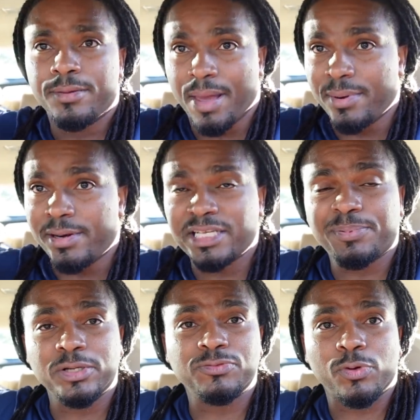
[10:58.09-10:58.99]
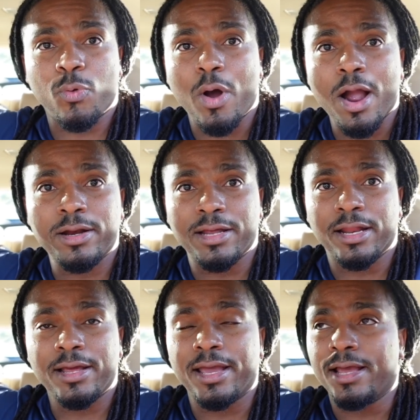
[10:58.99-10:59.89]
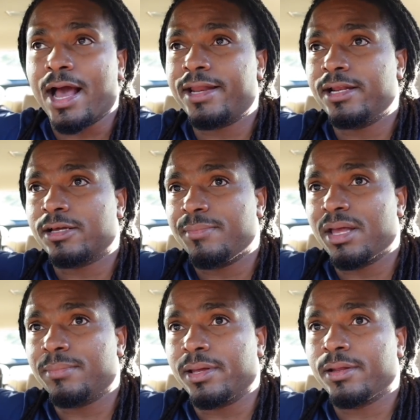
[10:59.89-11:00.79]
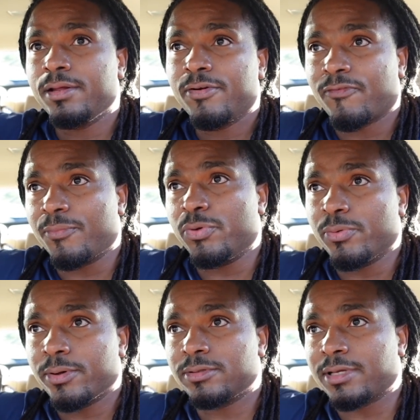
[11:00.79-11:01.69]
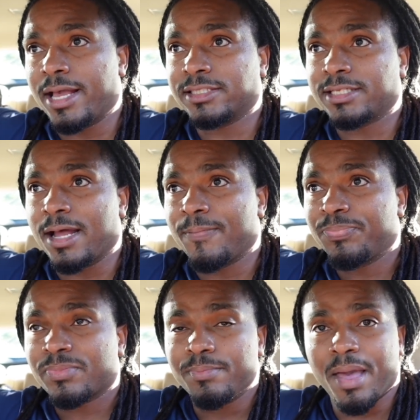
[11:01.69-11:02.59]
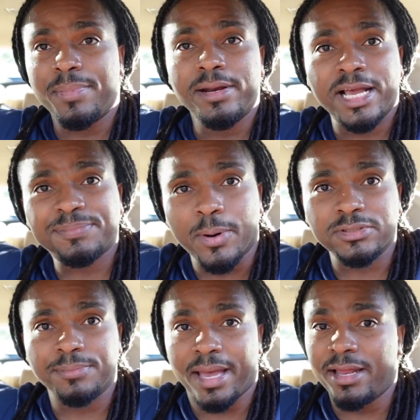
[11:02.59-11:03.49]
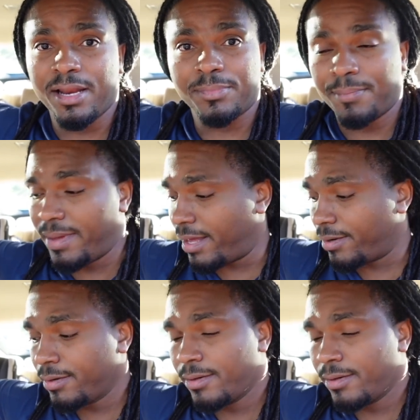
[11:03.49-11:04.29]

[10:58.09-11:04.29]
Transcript: Maybe the next person required that. Hey, I need a commitment from you ASAP. Maybe the next person made him commit.